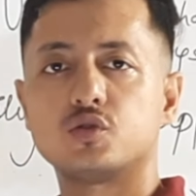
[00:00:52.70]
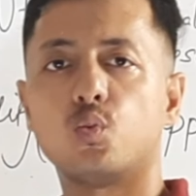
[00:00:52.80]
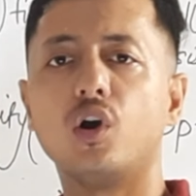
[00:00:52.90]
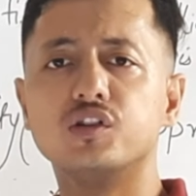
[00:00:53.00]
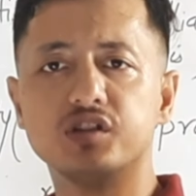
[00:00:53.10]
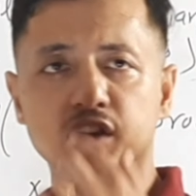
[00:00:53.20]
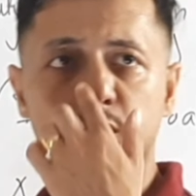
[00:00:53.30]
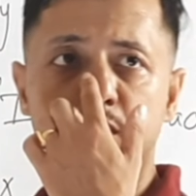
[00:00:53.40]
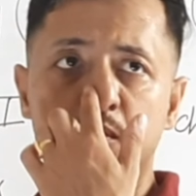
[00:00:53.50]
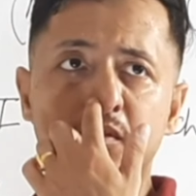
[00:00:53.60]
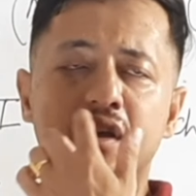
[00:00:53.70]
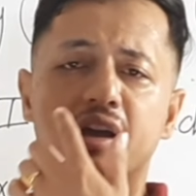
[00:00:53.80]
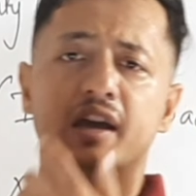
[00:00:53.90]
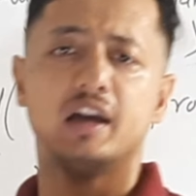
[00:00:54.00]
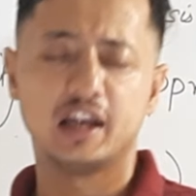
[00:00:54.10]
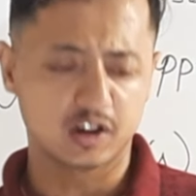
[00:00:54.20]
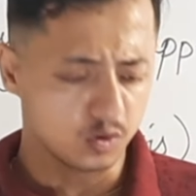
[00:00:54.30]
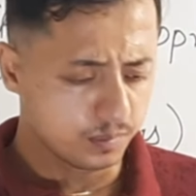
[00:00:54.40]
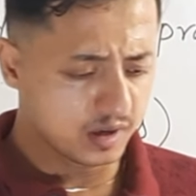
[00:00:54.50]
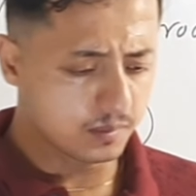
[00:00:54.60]
So what is equilibrium?
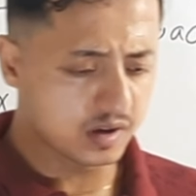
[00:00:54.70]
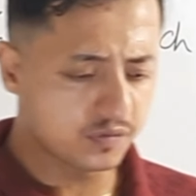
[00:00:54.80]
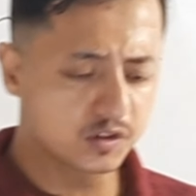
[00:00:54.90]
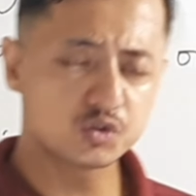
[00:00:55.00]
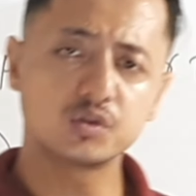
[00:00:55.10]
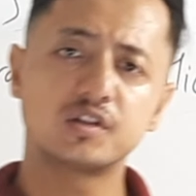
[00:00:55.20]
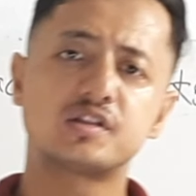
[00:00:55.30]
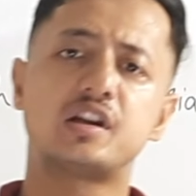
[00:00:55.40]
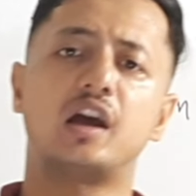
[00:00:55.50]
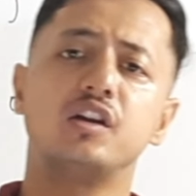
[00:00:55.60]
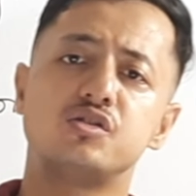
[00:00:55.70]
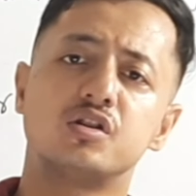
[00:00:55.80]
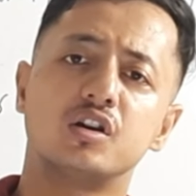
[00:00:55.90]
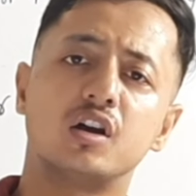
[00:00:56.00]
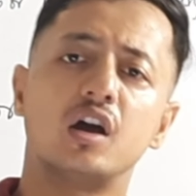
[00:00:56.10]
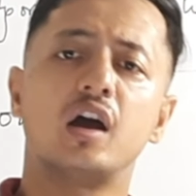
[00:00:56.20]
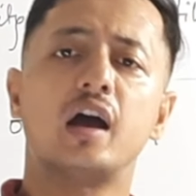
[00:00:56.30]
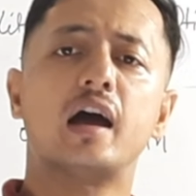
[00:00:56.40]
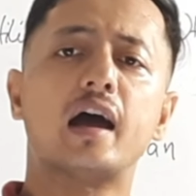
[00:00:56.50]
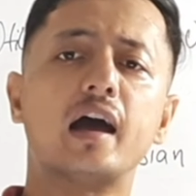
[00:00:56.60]
Equilibrium refers to the stage
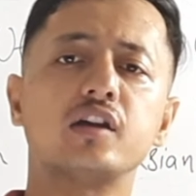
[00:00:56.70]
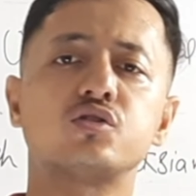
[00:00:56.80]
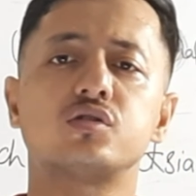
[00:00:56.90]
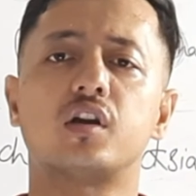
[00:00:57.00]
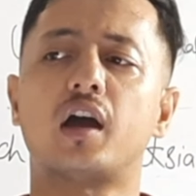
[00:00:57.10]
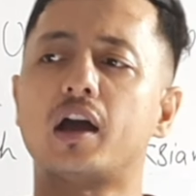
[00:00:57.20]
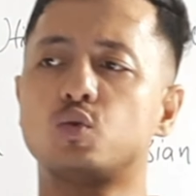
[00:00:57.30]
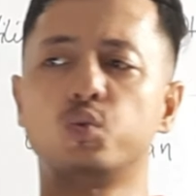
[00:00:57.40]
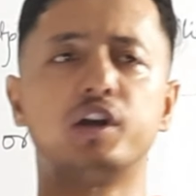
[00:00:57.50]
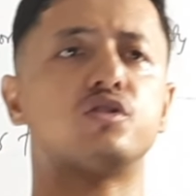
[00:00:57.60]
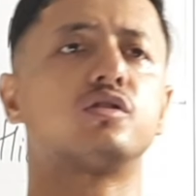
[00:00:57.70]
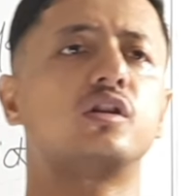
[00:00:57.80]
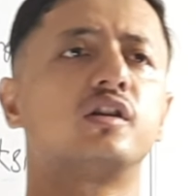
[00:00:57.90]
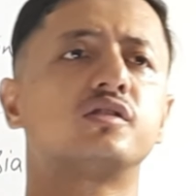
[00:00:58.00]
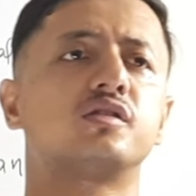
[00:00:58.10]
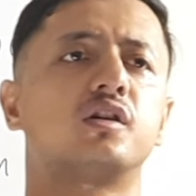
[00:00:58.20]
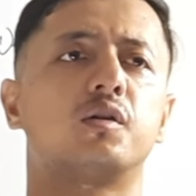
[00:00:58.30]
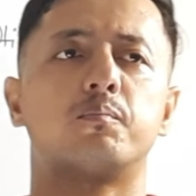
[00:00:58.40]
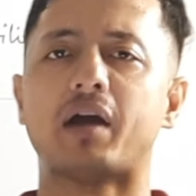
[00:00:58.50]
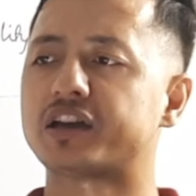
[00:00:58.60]
at which there is
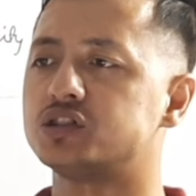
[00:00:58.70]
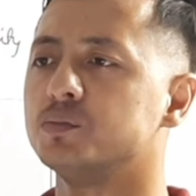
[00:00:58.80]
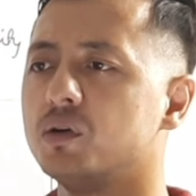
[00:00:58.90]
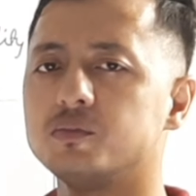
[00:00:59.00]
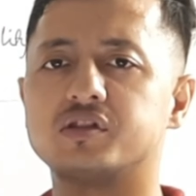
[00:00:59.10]
a maximum